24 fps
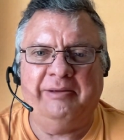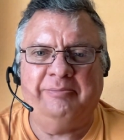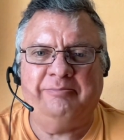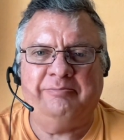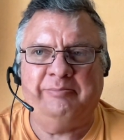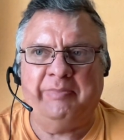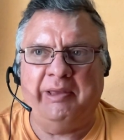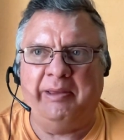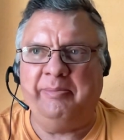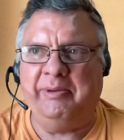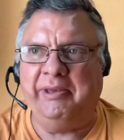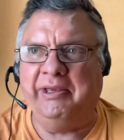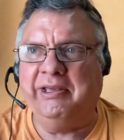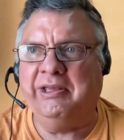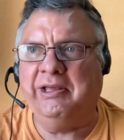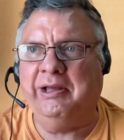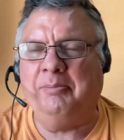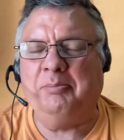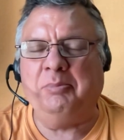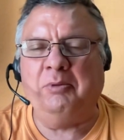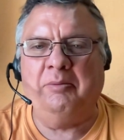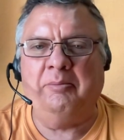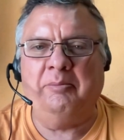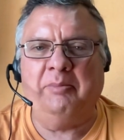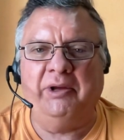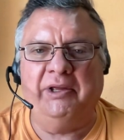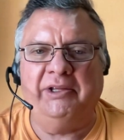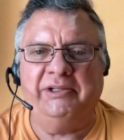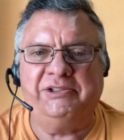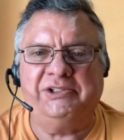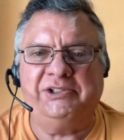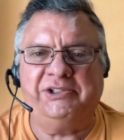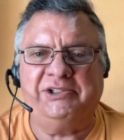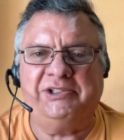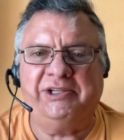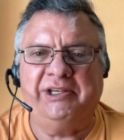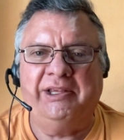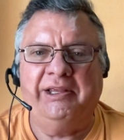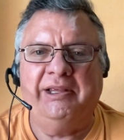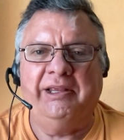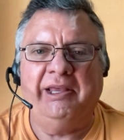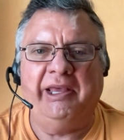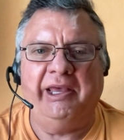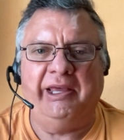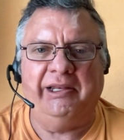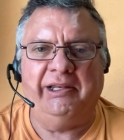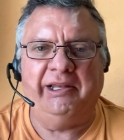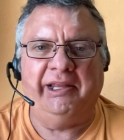maybe a couple months
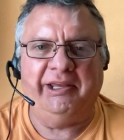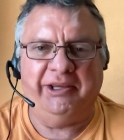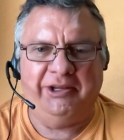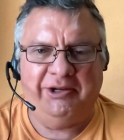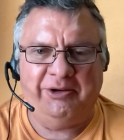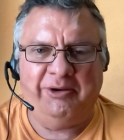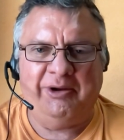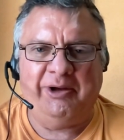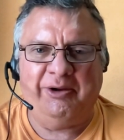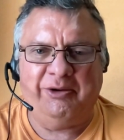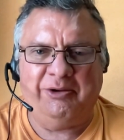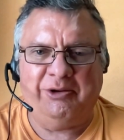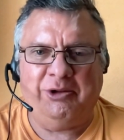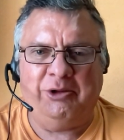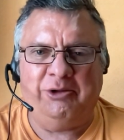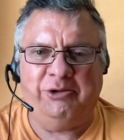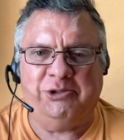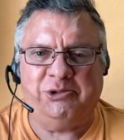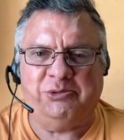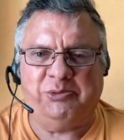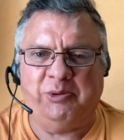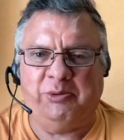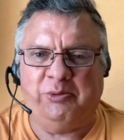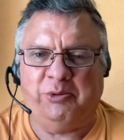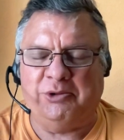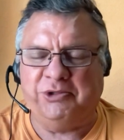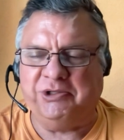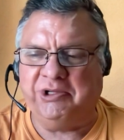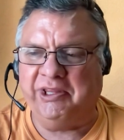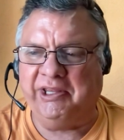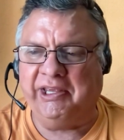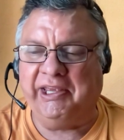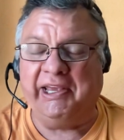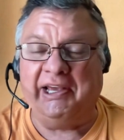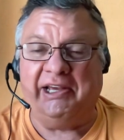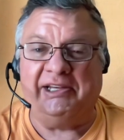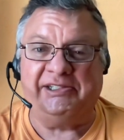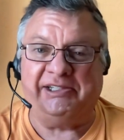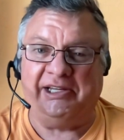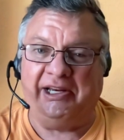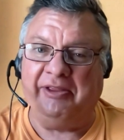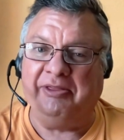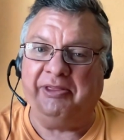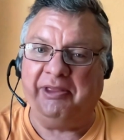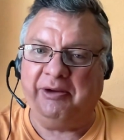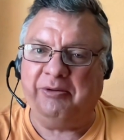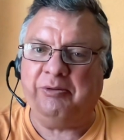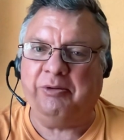and let you know how close we were to the guests. And
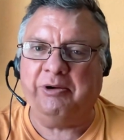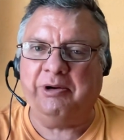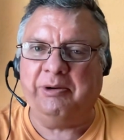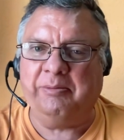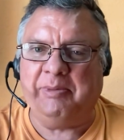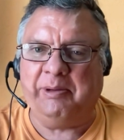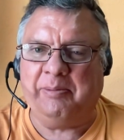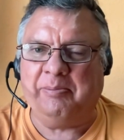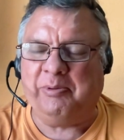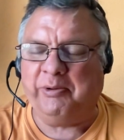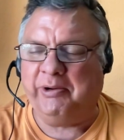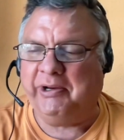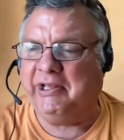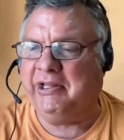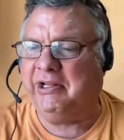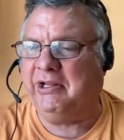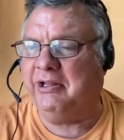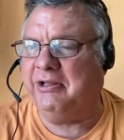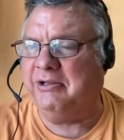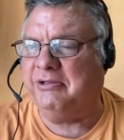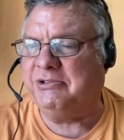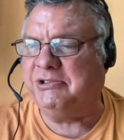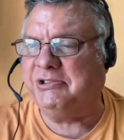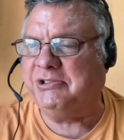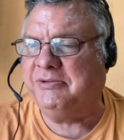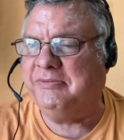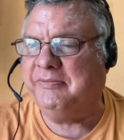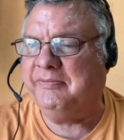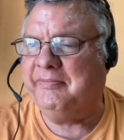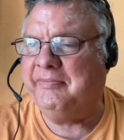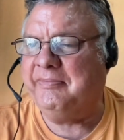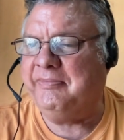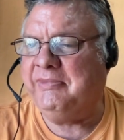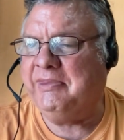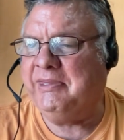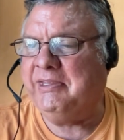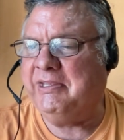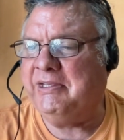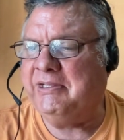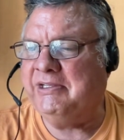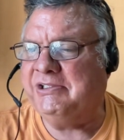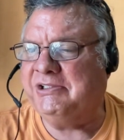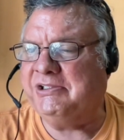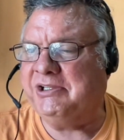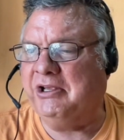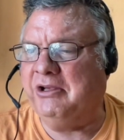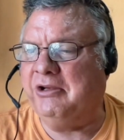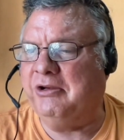I think we're going to be pretty close.
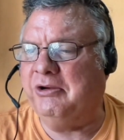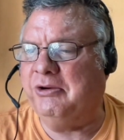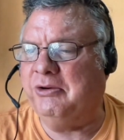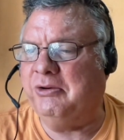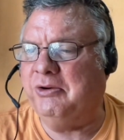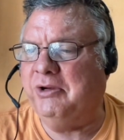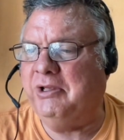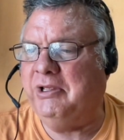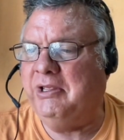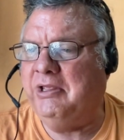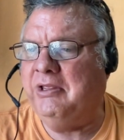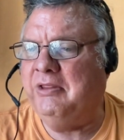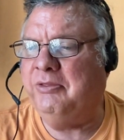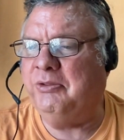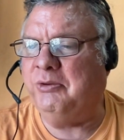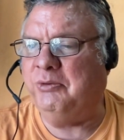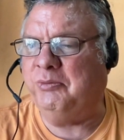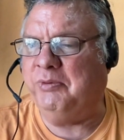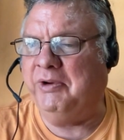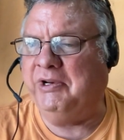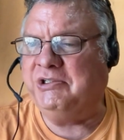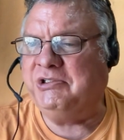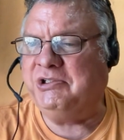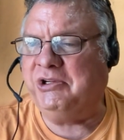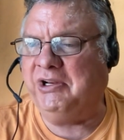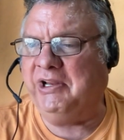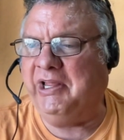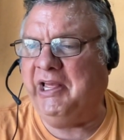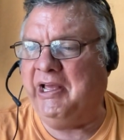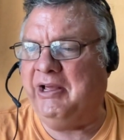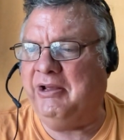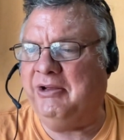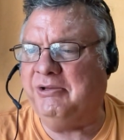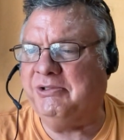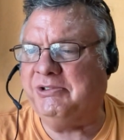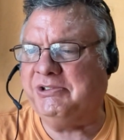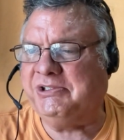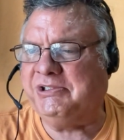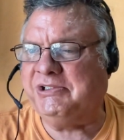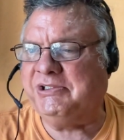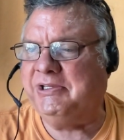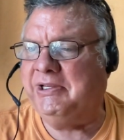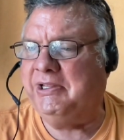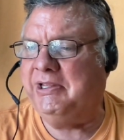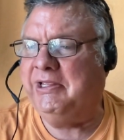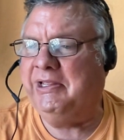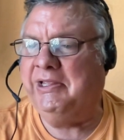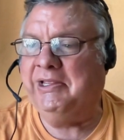So the rental
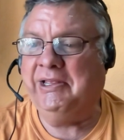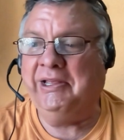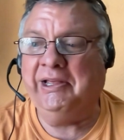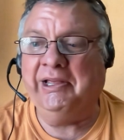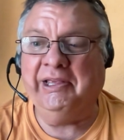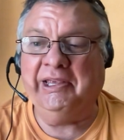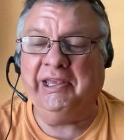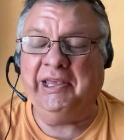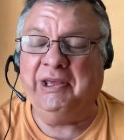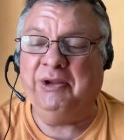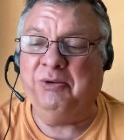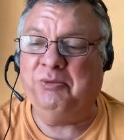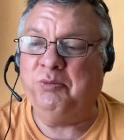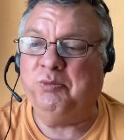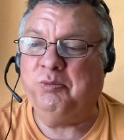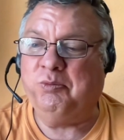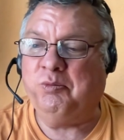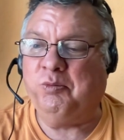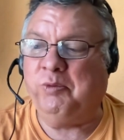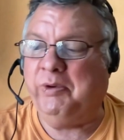house, again,